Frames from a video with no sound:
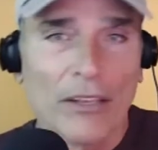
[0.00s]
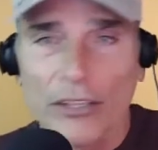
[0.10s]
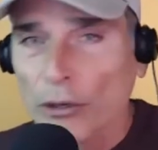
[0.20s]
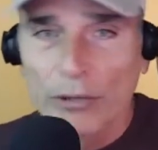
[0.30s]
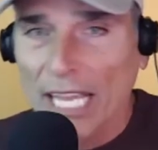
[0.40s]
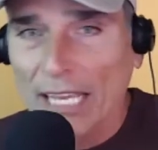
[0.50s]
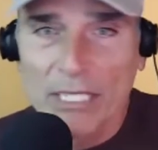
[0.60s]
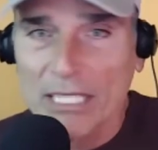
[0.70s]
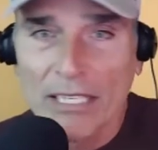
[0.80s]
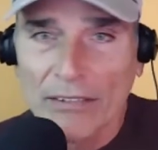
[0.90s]
Your name
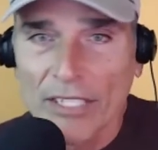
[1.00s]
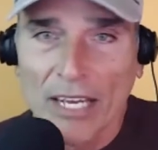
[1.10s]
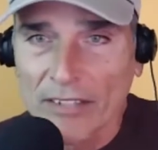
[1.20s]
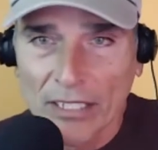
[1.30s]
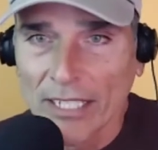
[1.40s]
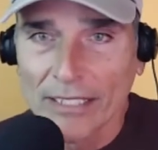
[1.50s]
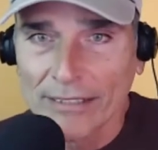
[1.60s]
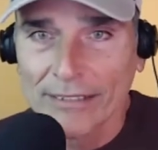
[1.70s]
isn't even on the list.